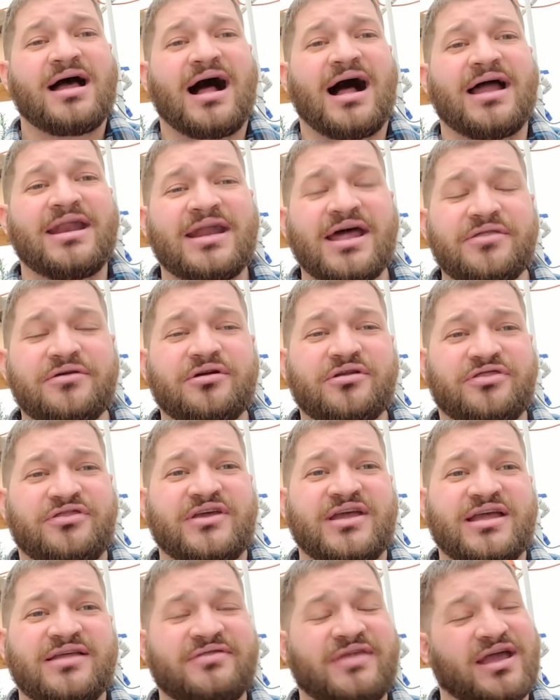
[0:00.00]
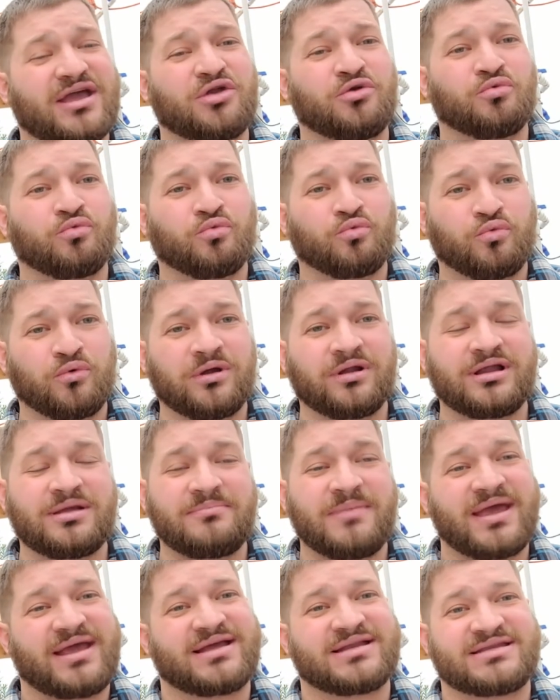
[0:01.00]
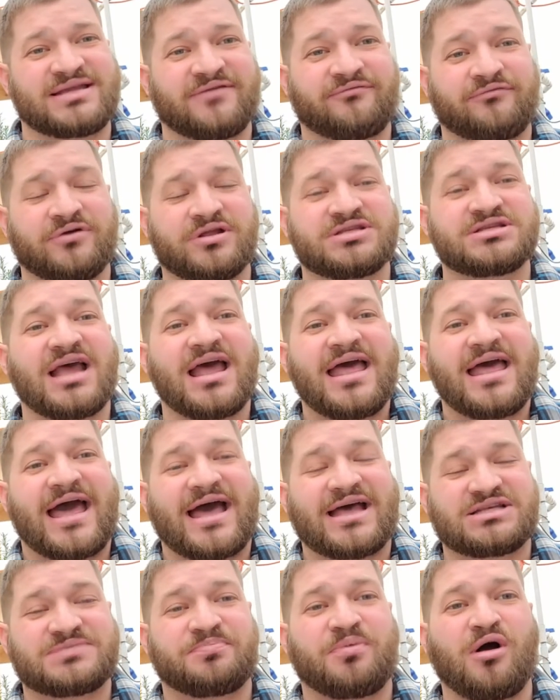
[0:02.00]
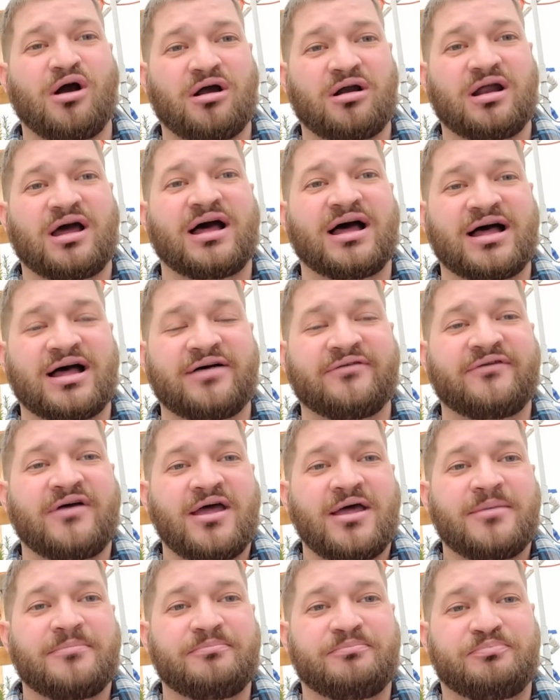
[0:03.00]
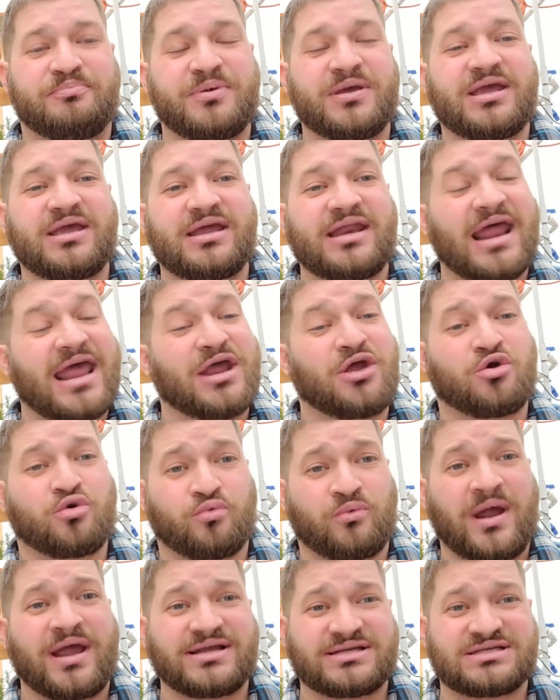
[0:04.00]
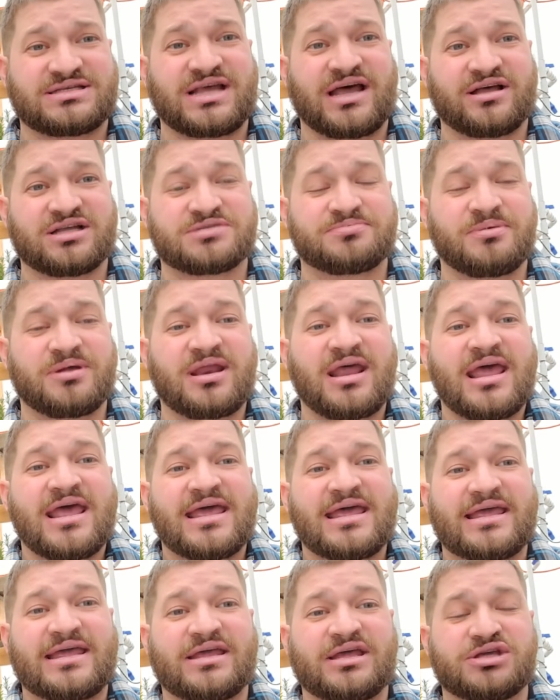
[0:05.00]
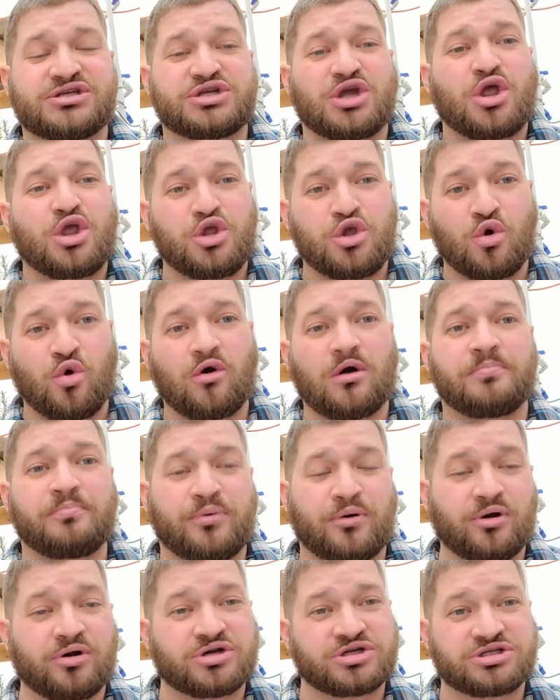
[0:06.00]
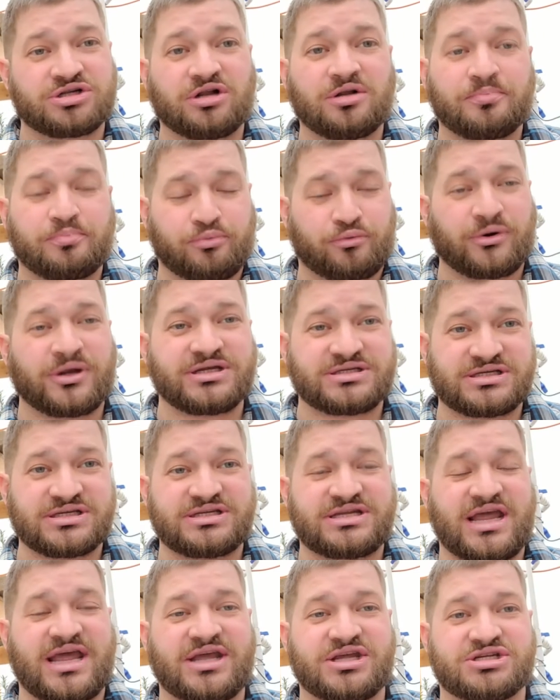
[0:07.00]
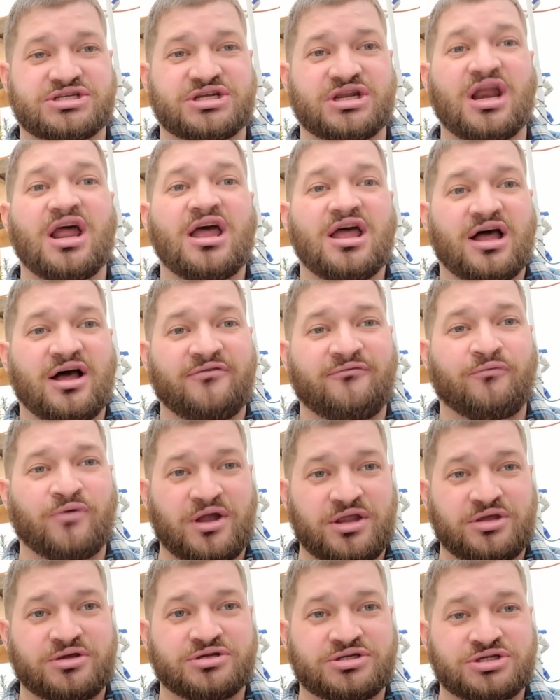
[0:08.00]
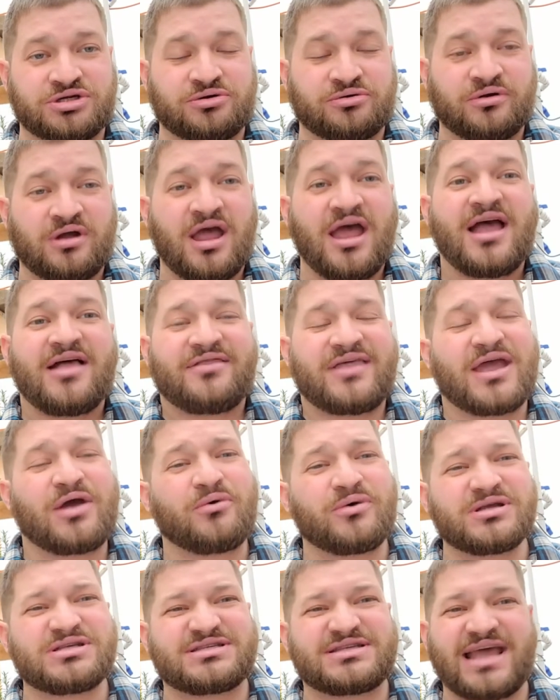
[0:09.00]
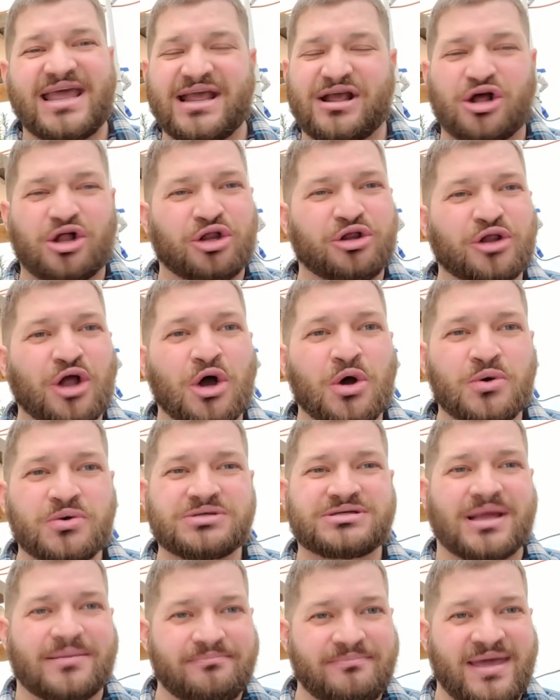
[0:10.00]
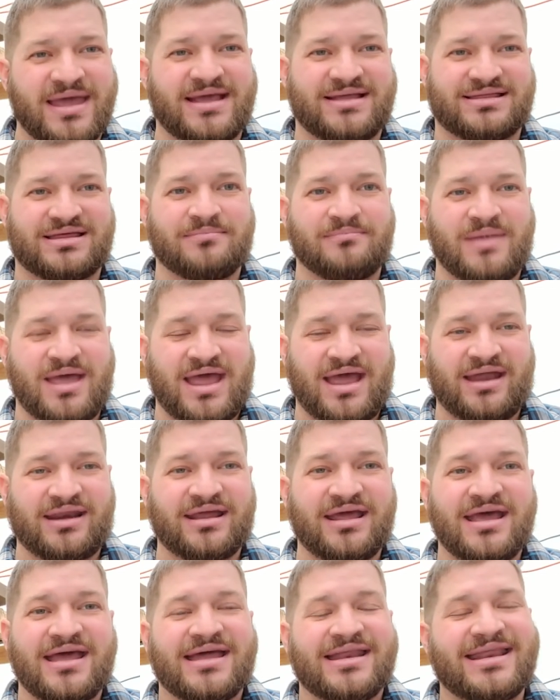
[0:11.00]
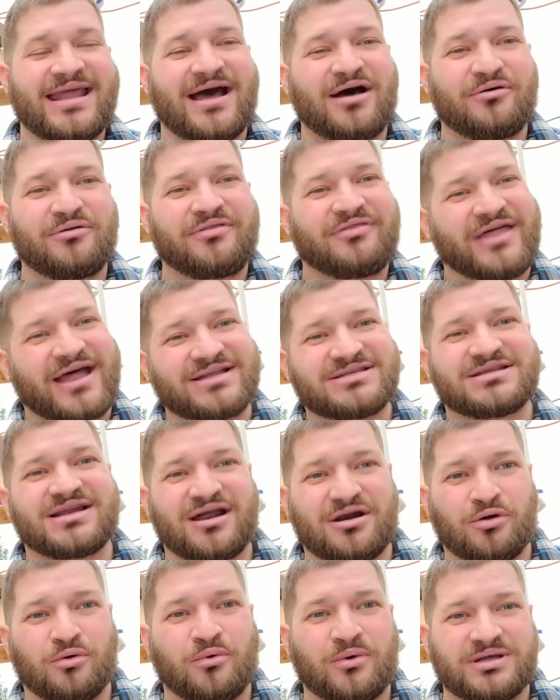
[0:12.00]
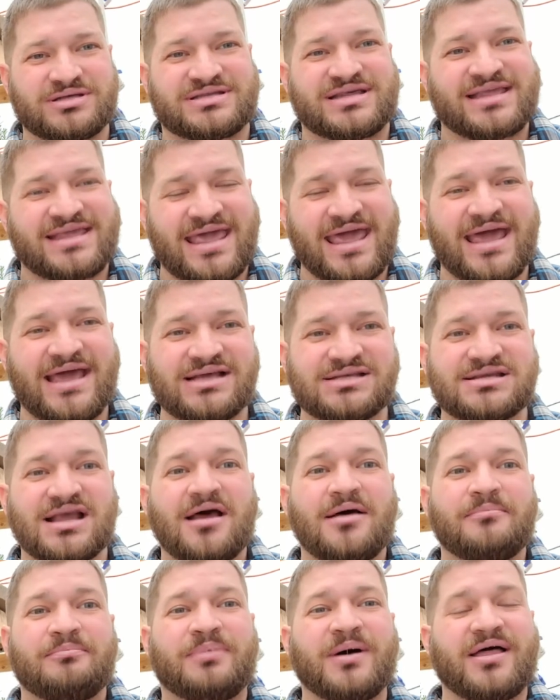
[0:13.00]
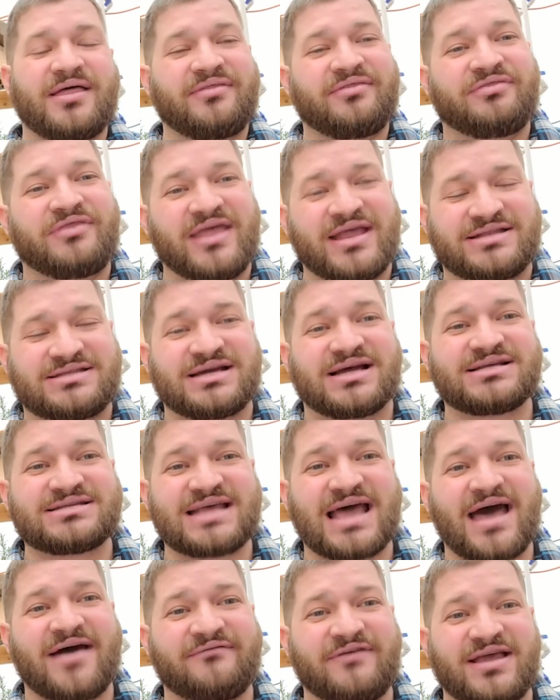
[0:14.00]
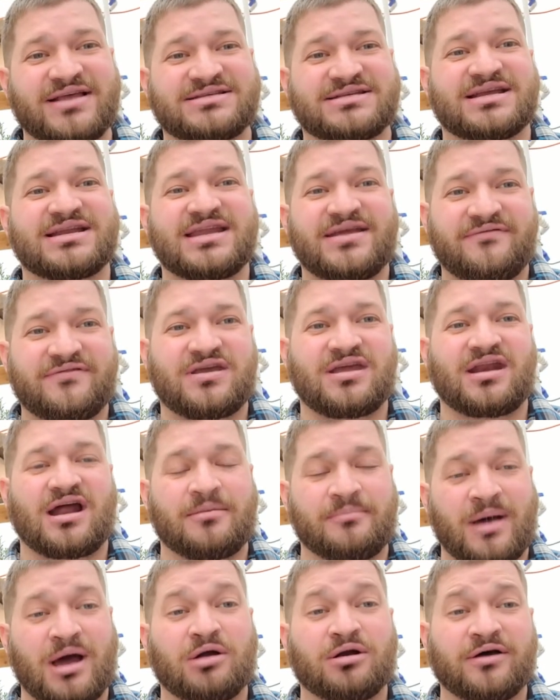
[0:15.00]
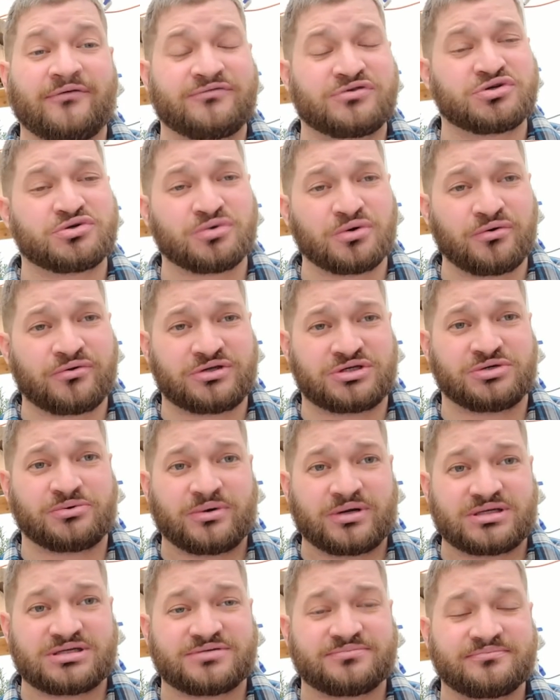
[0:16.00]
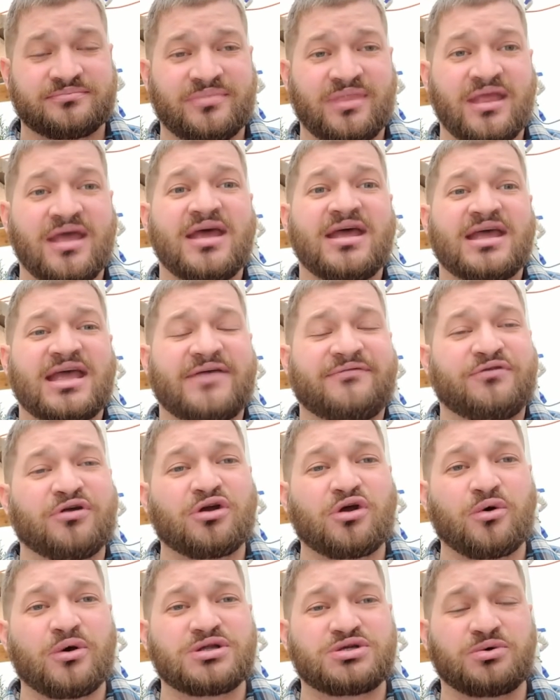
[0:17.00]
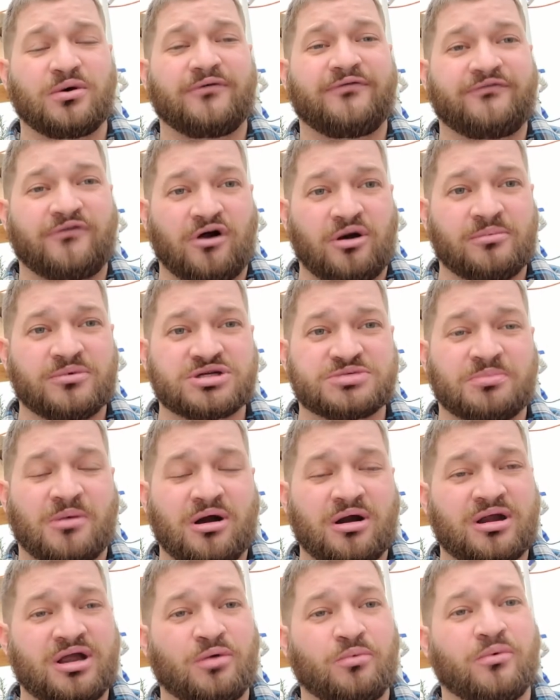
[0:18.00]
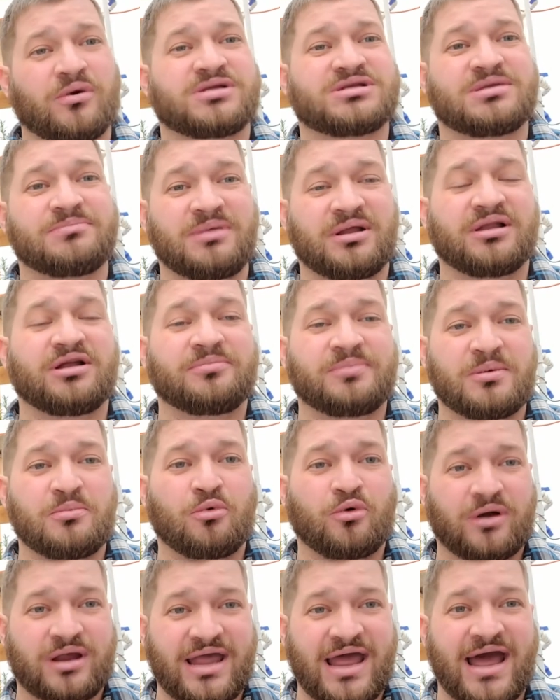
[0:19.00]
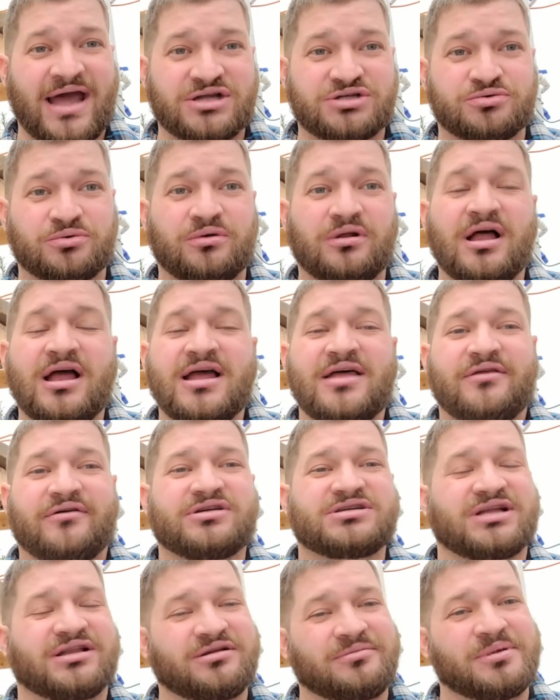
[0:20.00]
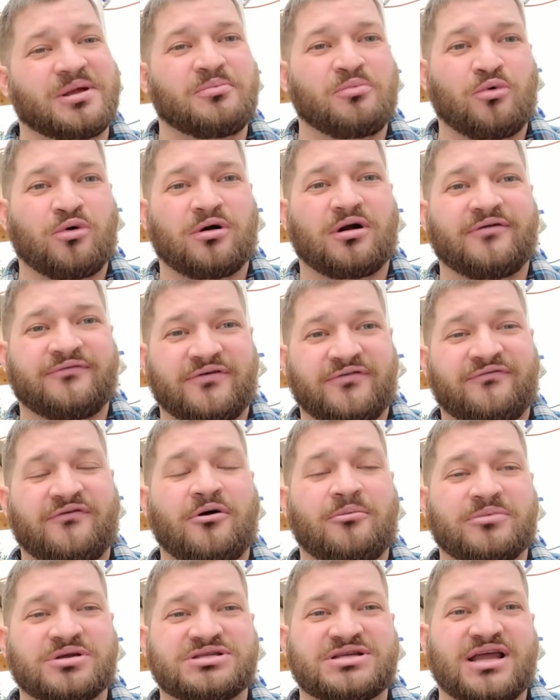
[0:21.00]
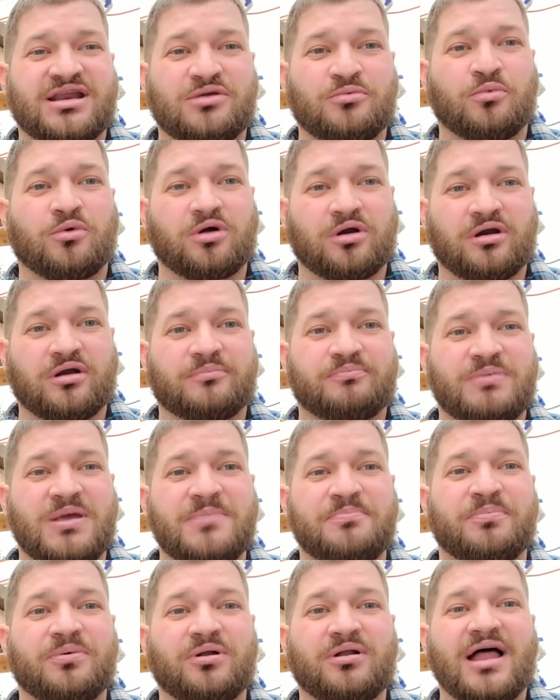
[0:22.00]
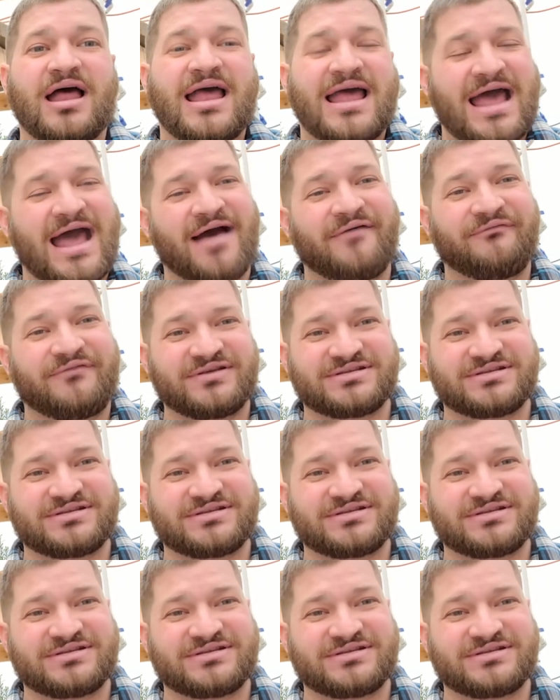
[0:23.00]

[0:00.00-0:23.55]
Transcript: Another thing that can really make a difference as part of being a great salesman is your personal presentation of what you do. They always say clothes make the man. Now, that's not always the case, but it does have a significant amount of truth to it. If you're going to a farmer's market where it's going to be a little bit more casual, there's a little bit more of a farmer setting where people have